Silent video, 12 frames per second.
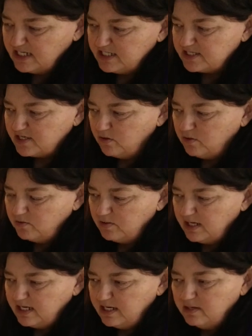So
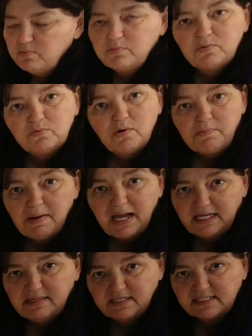it will
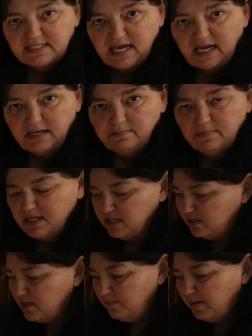remain the same
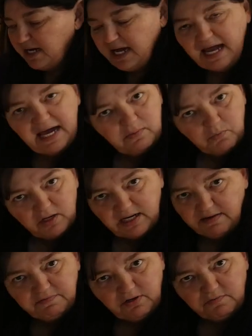no matter what
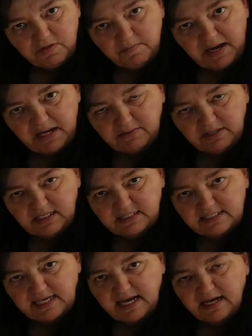level of the battery
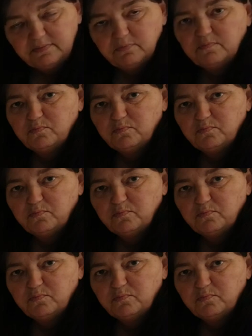it's at.